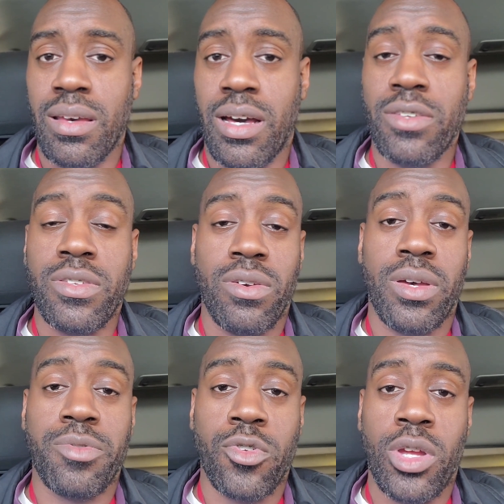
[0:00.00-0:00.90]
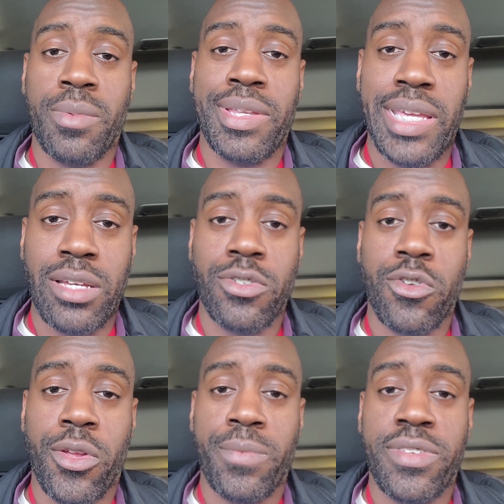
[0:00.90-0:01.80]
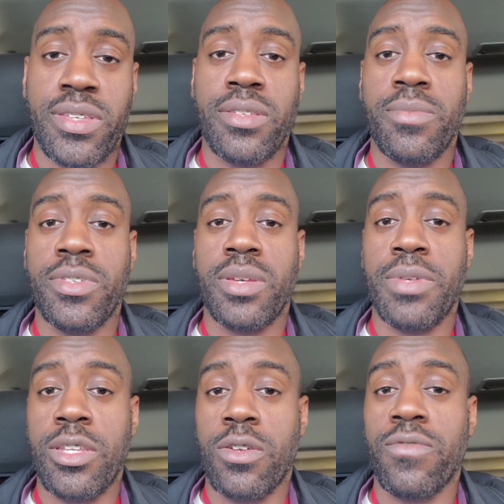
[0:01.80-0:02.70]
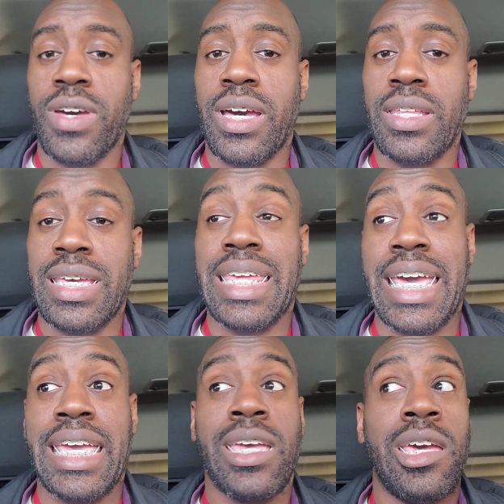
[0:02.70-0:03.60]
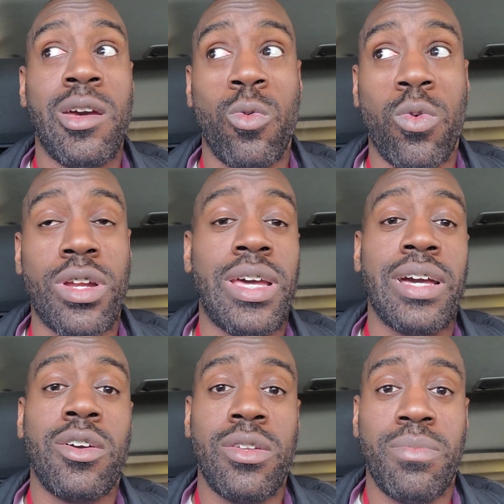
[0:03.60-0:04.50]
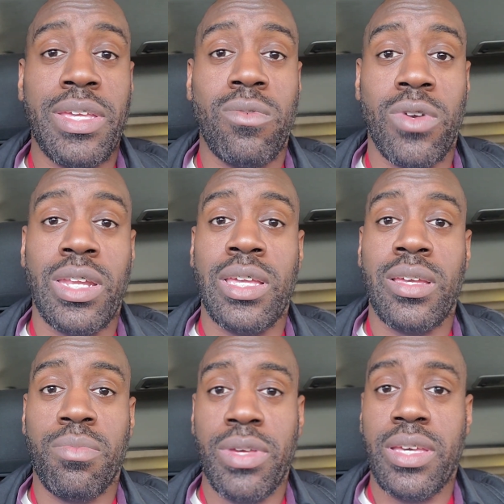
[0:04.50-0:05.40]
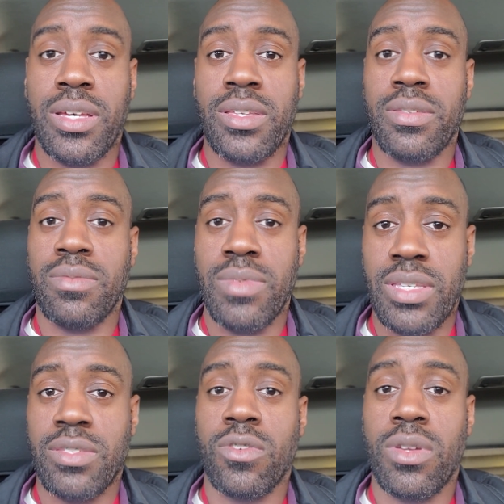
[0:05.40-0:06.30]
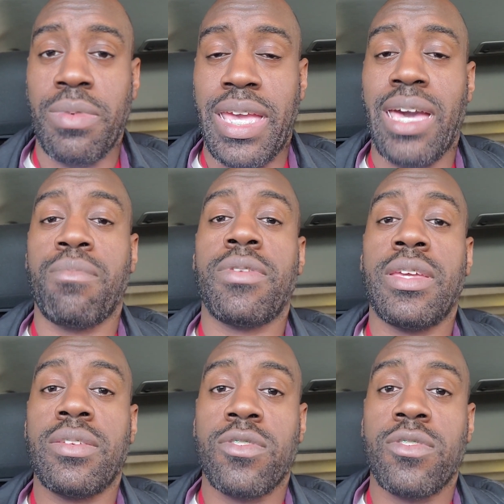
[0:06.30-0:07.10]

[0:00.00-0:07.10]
Also, upstream and downstream systems could be notified that, hey, we're not going to be running because this is going to be happening.